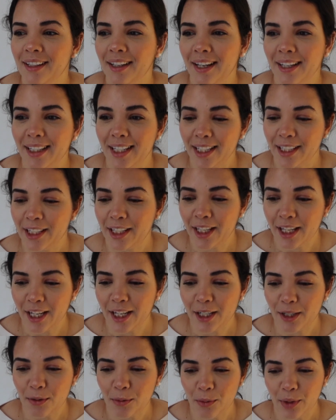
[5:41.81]
and I
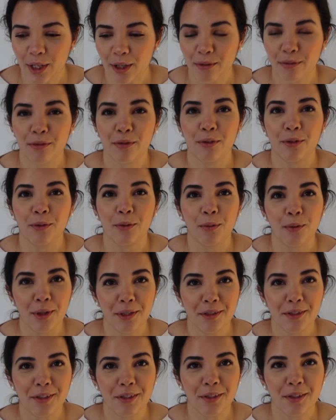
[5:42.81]
can't wait for
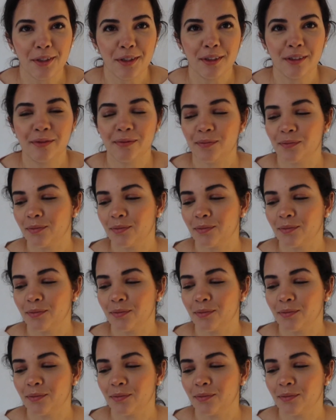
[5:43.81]
winter.